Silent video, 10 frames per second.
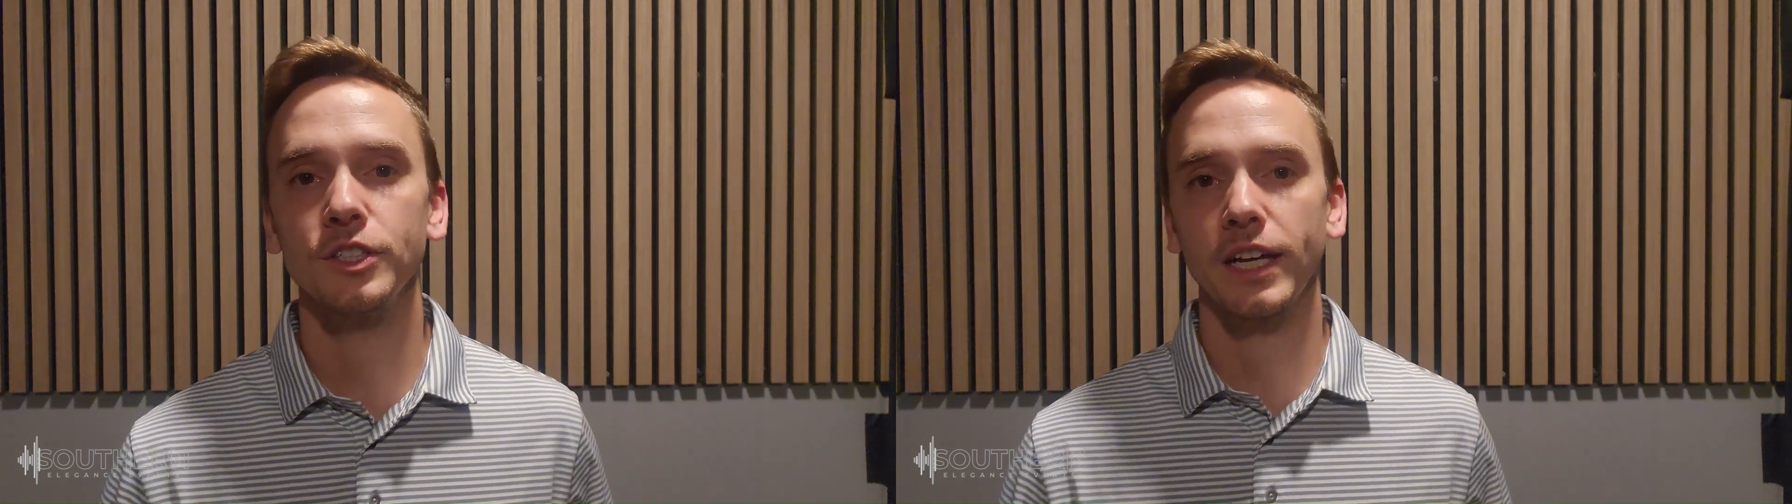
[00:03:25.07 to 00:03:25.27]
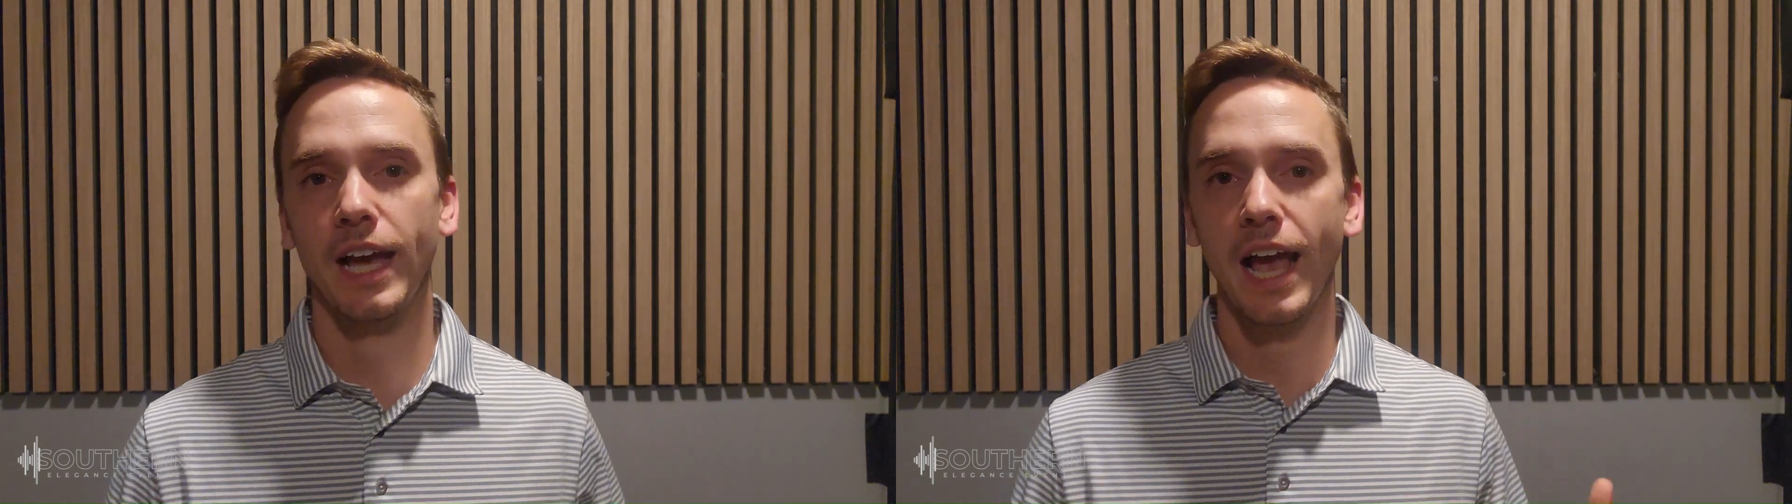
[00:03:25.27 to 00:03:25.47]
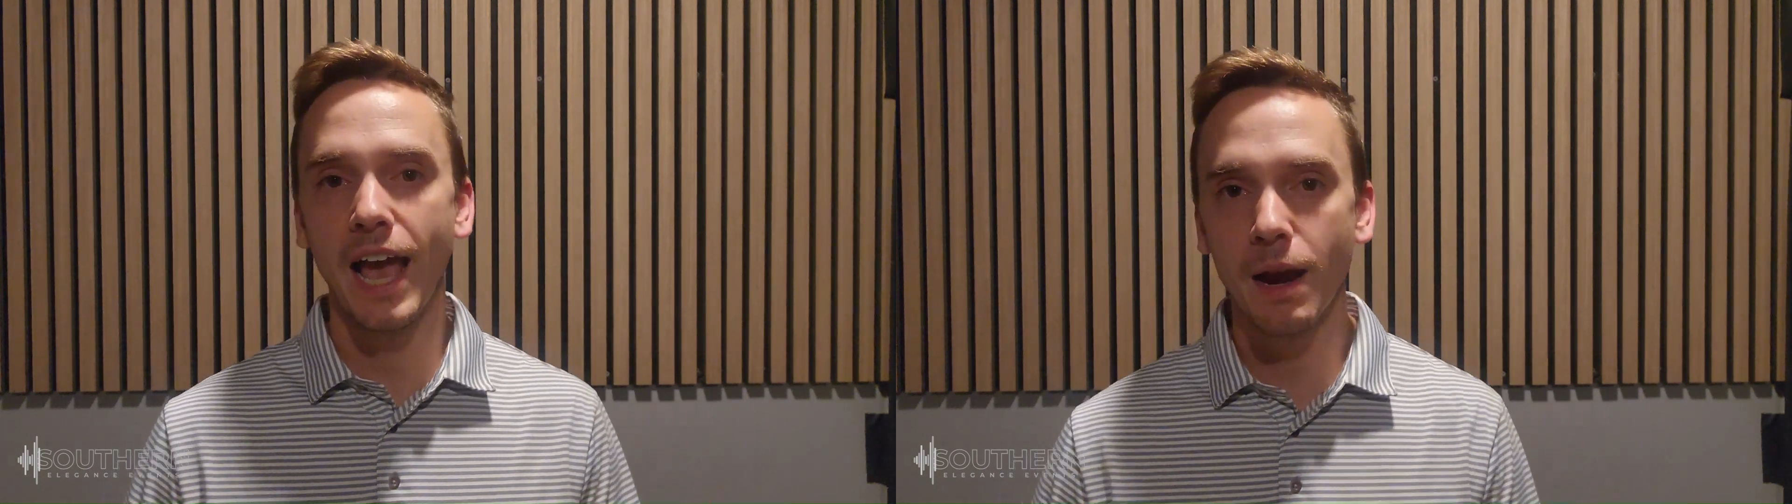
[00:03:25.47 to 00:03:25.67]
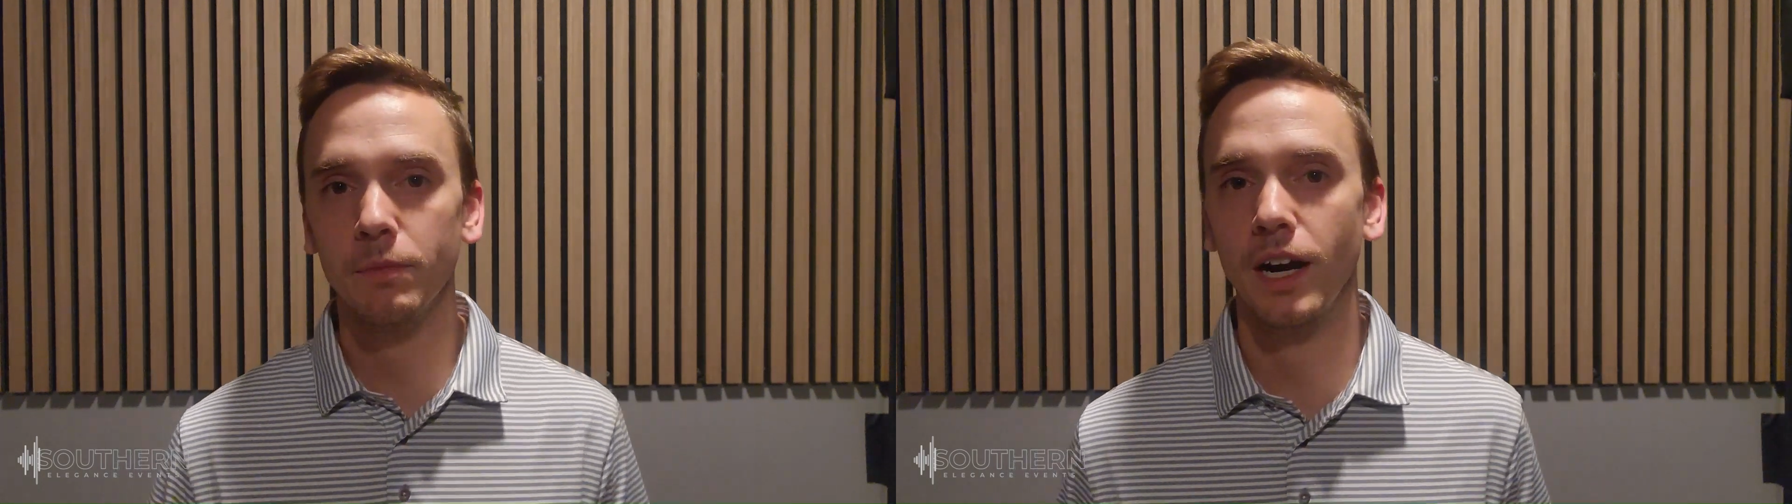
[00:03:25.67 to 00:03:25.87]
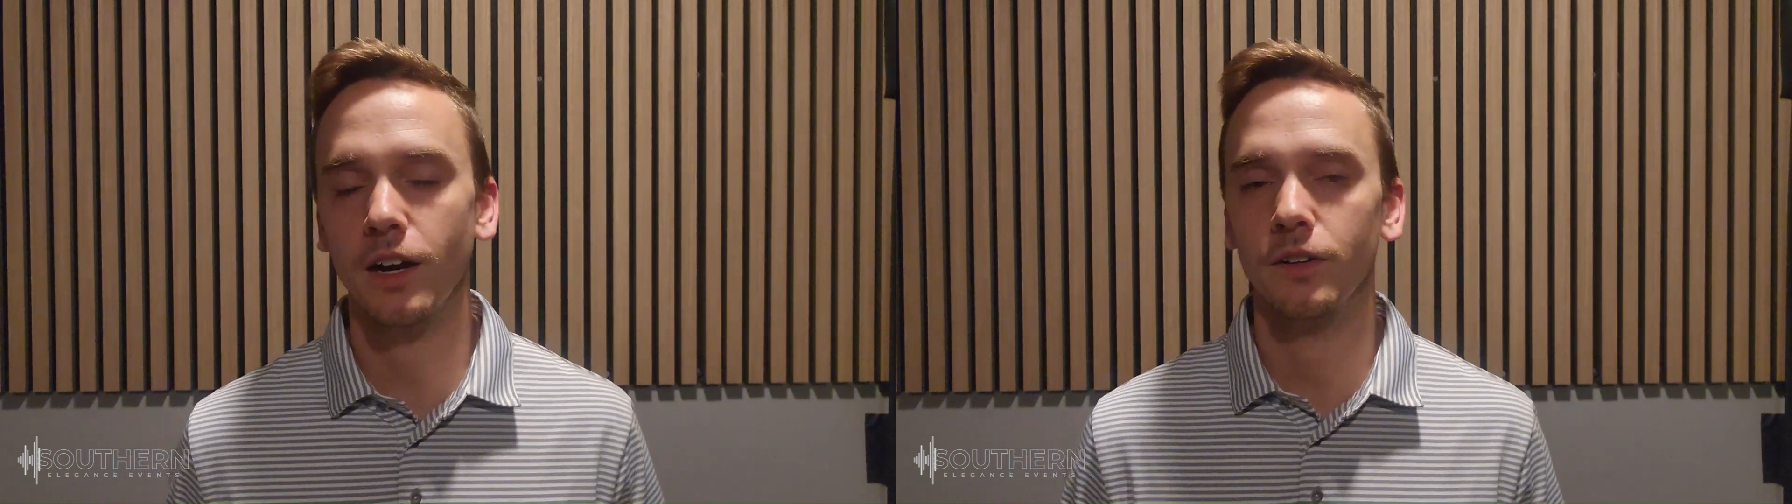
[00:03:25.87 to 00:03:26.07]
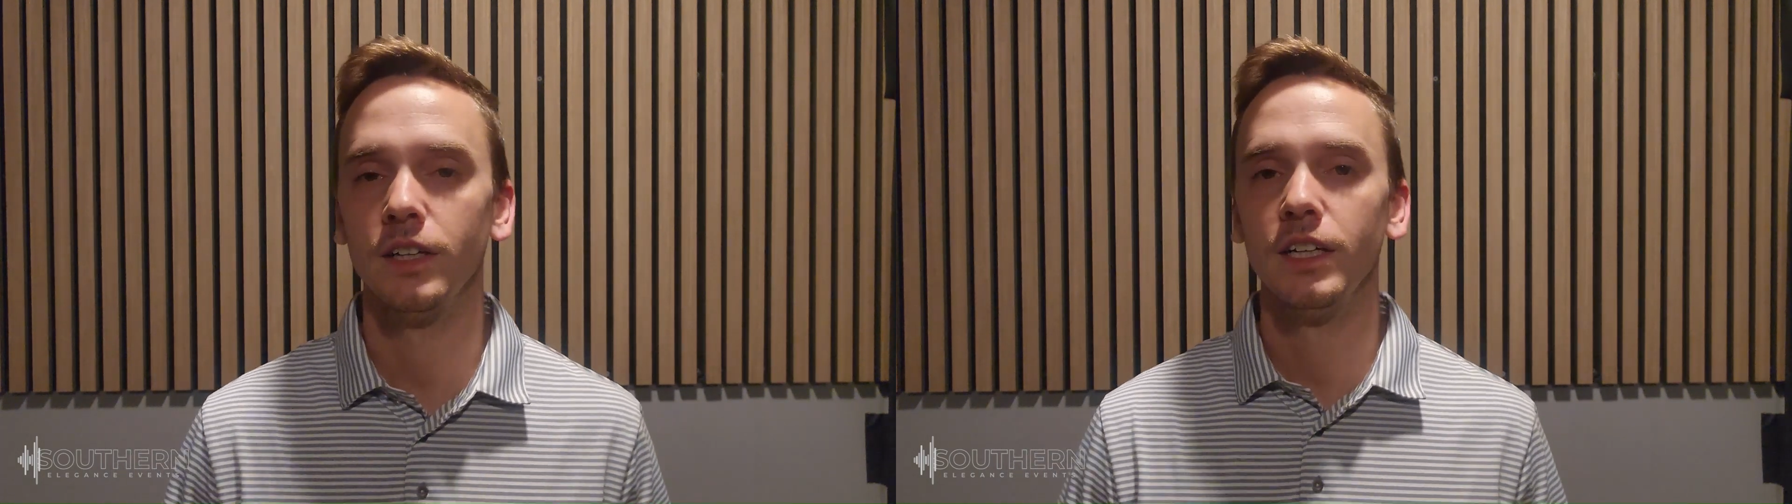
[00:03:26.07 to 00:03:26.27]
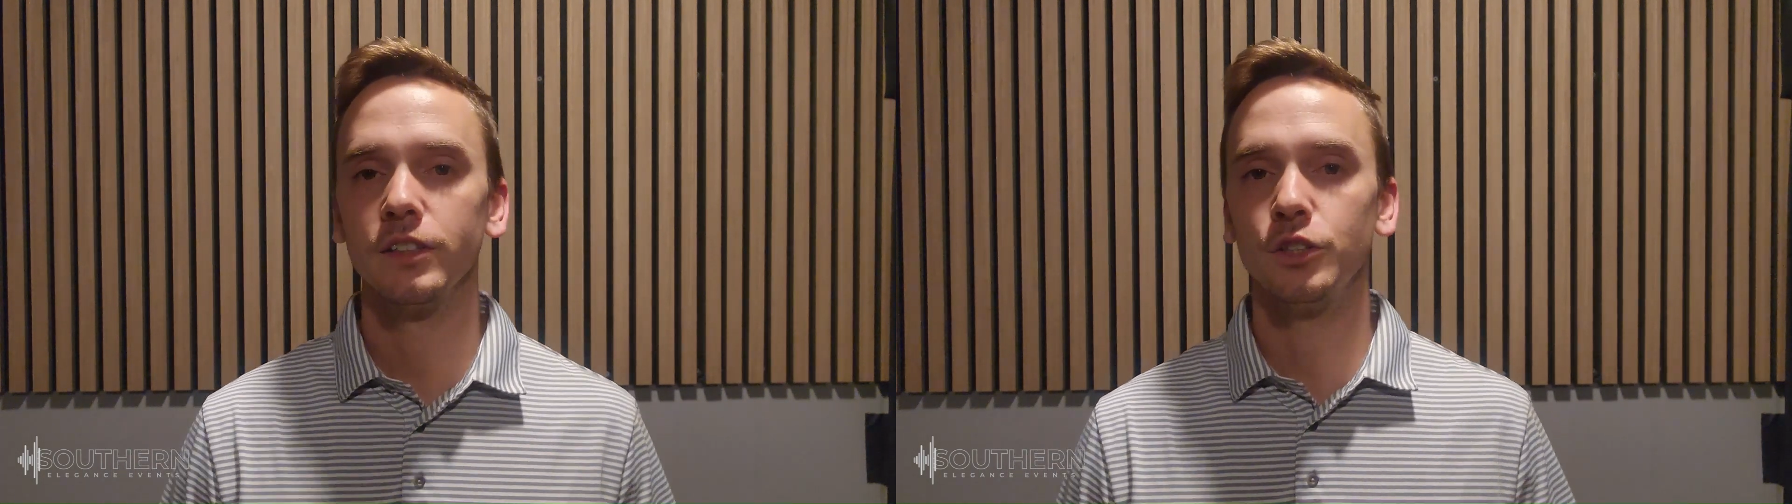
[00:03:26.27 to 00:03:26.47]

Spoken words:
going to hammer out the